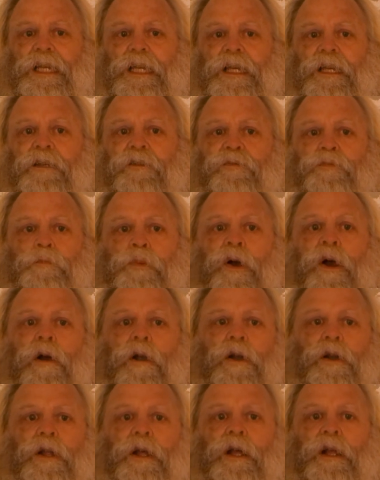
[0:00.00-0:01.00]
is
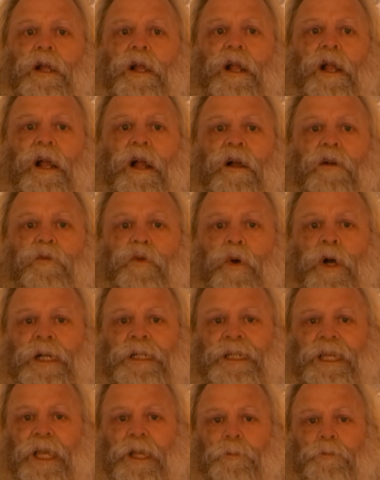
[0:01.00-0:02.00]
part of what
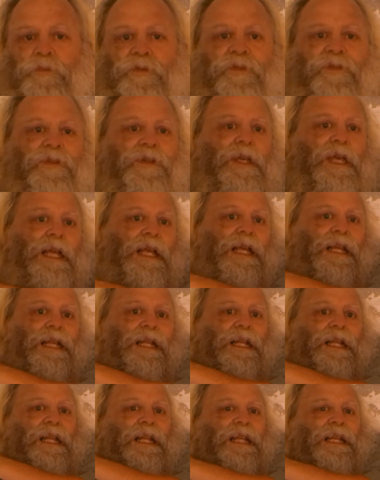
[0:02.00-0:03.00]
keeps
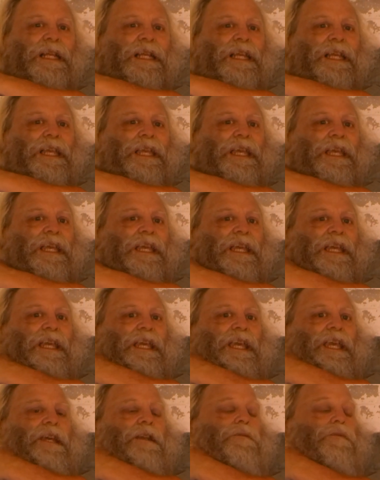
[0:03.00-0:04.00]

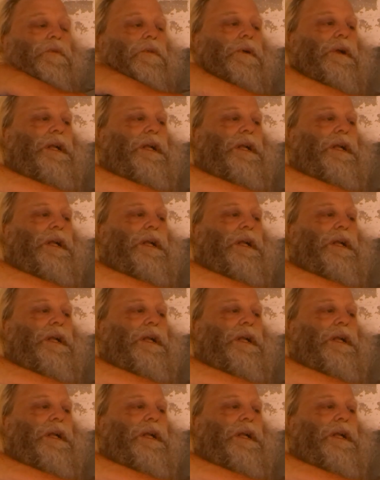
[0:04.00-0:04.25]
it